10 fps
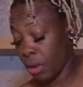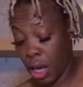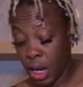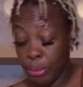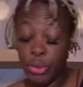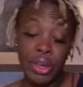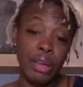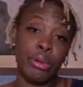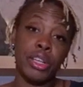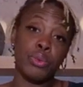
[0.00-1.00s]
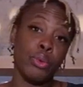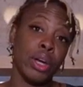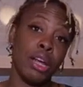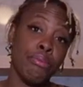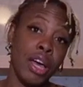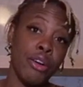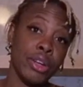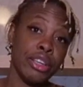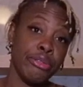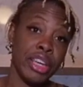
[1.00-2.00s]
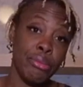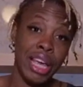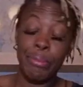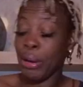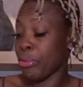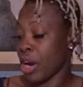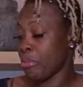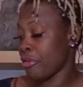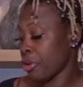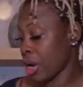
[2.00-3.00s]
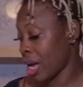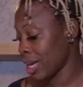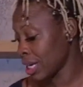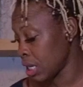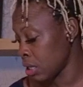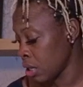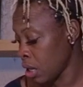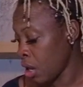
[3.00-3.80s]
And I'm doing it because one, I'm not really a fan of black pepper. I prefer cayenne.